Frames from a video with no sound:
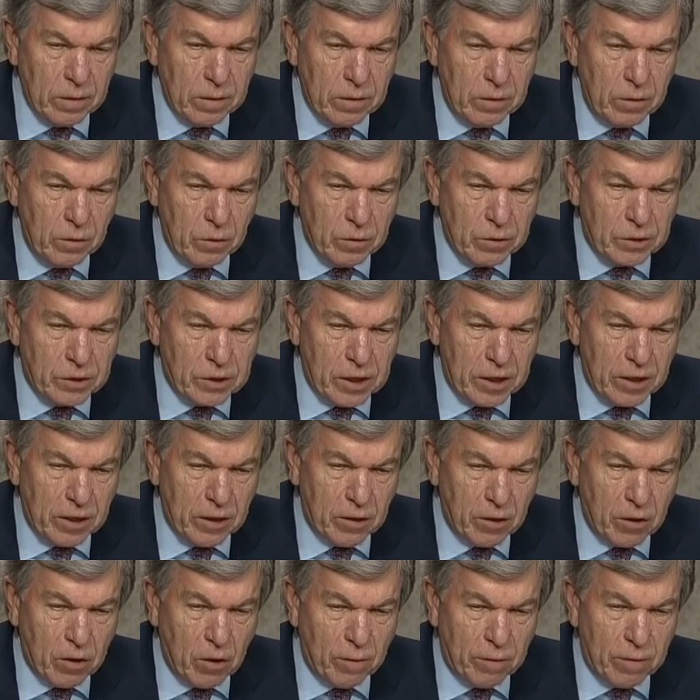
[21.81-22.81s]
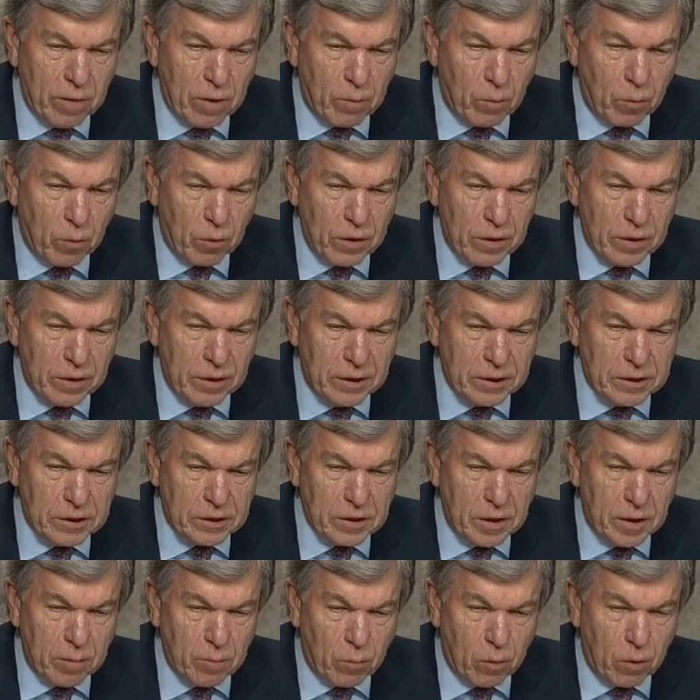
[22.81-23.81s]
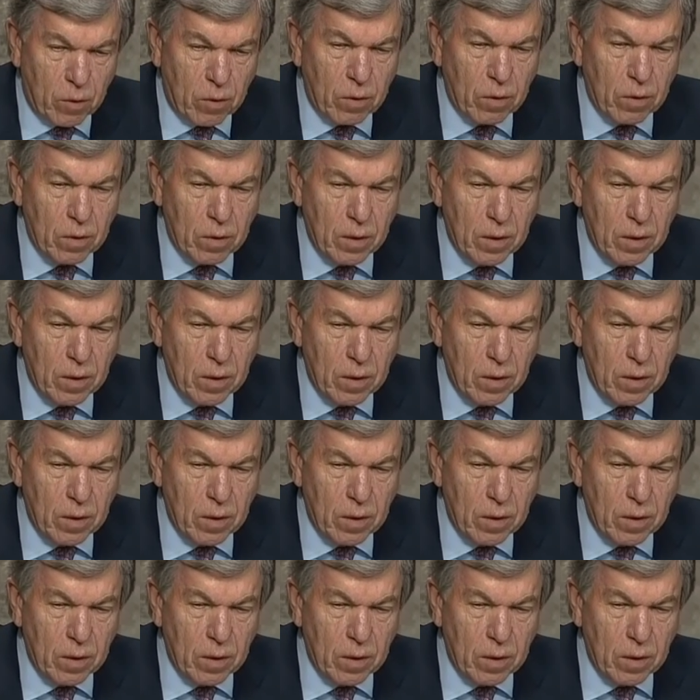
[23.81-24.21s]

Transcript: you'd seen in November and December,